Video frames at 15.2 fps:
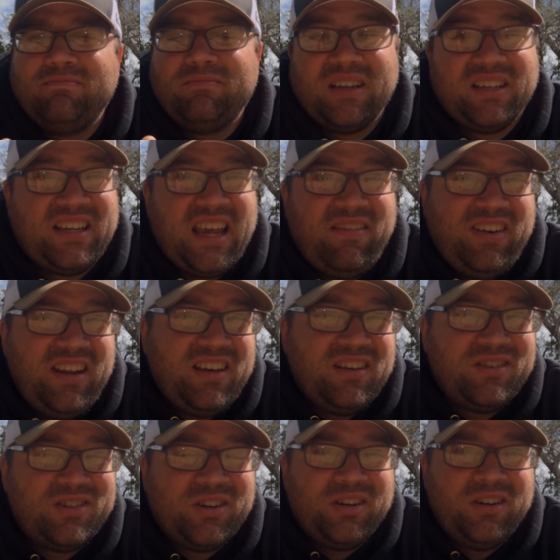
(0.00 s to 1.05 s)
a safety
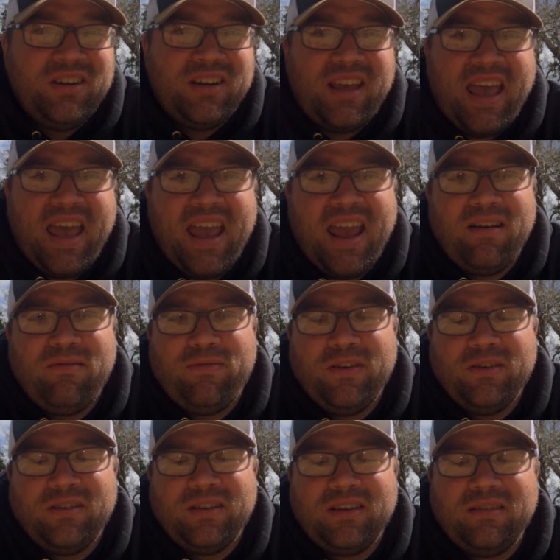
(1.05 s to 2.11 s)
concern and
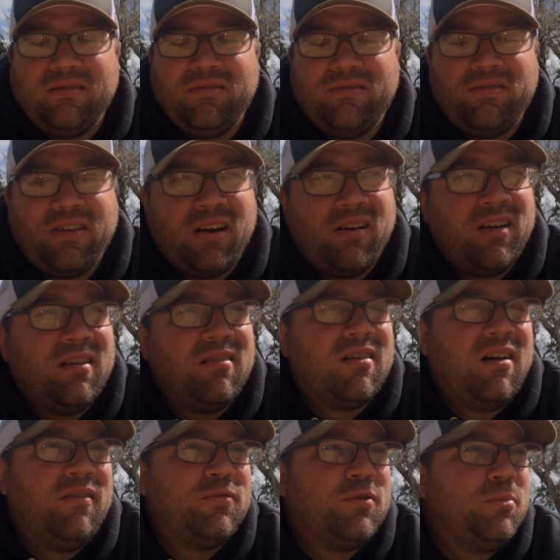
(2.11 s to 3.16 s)
feeling very
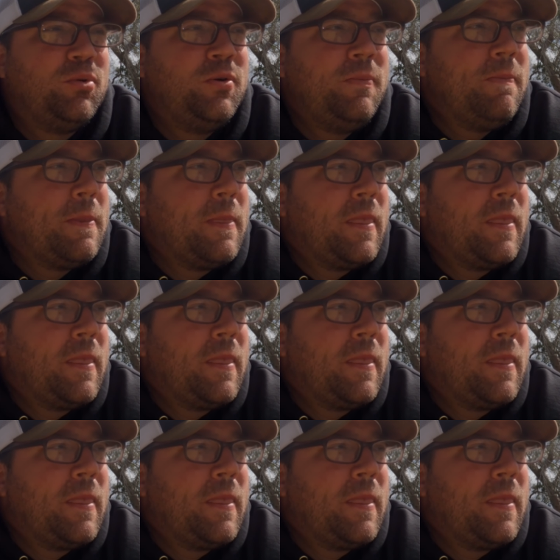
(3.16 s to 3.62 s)
uncomfortable.